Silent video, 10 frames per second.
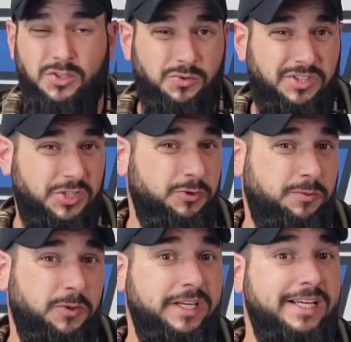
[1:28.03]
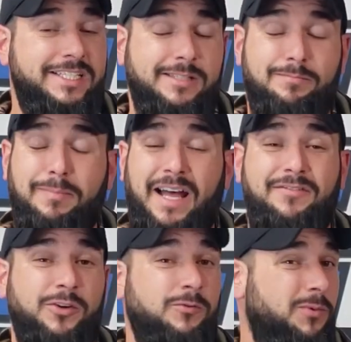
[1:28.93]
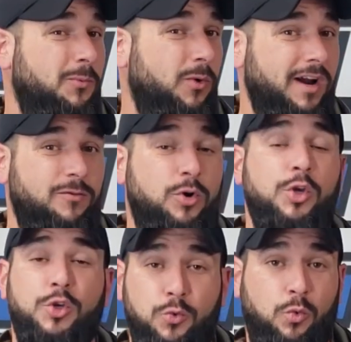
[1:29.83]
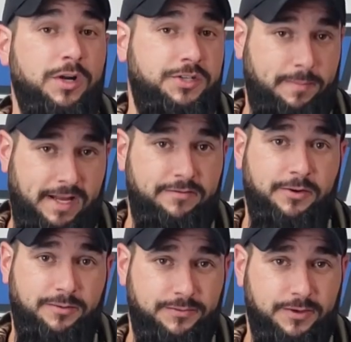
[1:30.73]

So this one's pretty easy. Buy film from wherever you want to buy film